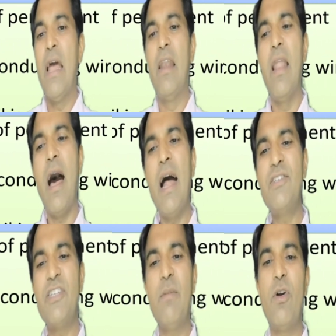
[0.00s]

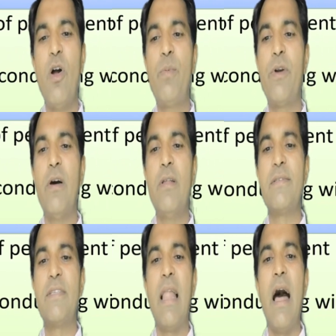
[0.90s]
Large number of
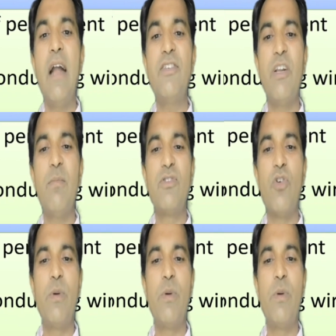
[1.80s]
turns, large numbers